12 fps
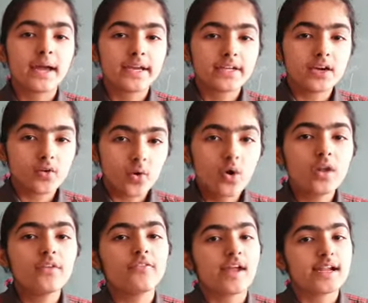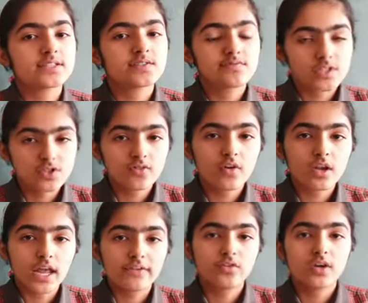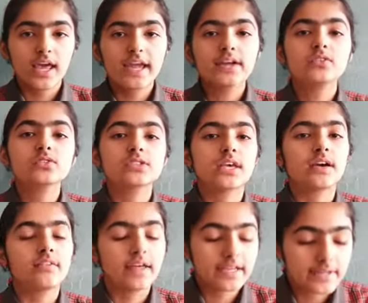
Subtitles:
dear old friends, first of all I would like to say a very